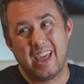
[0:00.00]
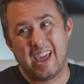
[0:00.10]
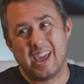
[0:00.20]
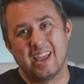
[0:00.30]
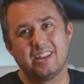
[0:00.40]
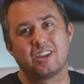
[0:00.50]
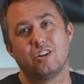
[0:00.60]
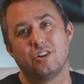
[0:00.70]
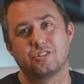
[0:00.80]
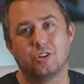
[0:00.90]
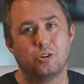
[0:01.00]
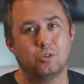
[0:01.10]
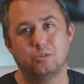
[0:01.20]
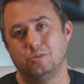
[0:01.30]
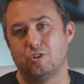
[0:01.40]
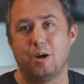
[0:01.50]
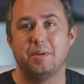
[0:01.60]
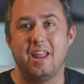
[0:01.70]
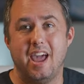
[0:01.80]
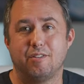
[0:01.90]
and it could also drop
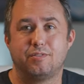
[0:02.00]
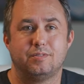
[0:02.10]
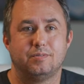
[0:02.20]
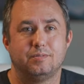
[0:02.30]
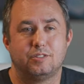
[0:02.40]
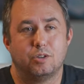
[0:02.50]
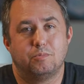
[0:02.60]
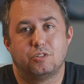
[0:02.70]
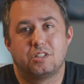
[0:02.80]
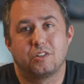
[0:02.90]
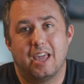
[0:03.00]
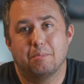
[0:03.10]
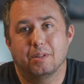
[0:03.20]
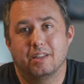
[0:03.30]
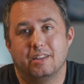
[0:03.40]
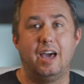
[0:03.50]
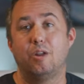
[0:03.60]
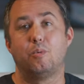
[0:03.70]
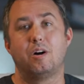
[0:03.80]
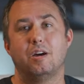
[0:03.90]
in half. So you're still gambling. I
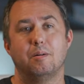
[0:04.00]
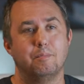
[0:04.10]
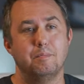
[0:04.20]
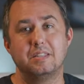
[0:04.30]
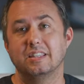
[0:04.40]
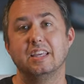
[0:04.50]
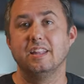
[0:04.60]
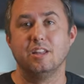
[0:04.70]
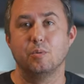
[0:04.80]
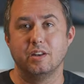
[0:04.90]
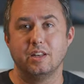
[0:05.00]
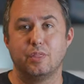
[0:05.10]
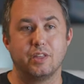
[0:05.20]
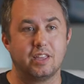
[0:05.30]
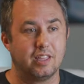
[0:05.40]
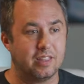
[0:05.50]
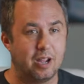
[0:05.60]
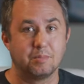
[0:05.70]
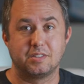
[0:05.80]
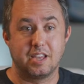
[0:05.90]
don't want to mislead anyone into thinking that
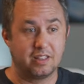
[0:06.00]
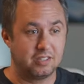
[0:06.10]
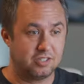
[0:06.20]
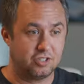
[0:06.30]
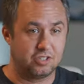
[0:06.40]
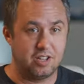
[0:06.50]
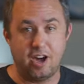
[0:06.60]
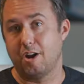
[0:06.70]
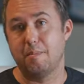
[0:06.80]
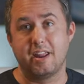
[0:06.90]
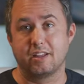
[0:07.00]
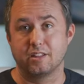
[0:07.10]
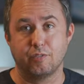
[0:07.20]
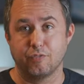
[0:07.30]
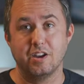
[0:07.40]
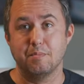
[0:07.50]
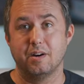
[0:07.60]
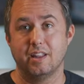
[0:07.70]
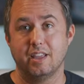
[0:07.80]
I'm saying this is just automatically free money,